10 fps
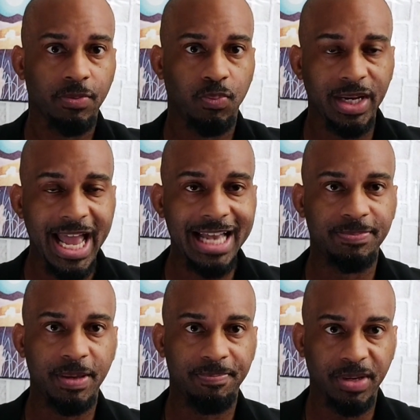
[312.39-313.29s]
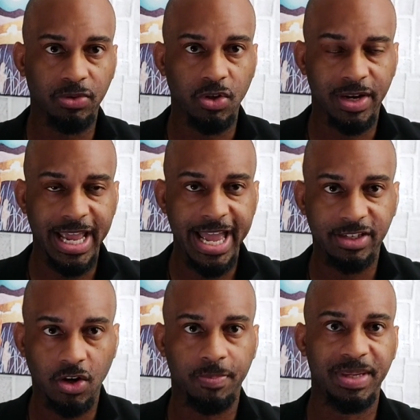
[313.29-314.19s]
What has been built on
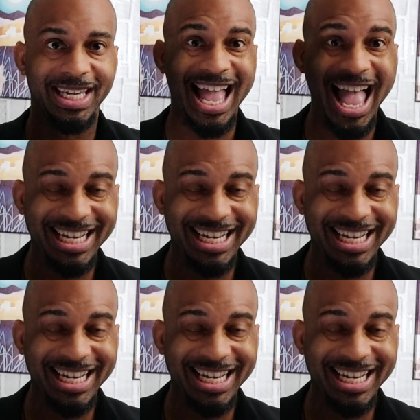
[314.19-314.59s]
XRP,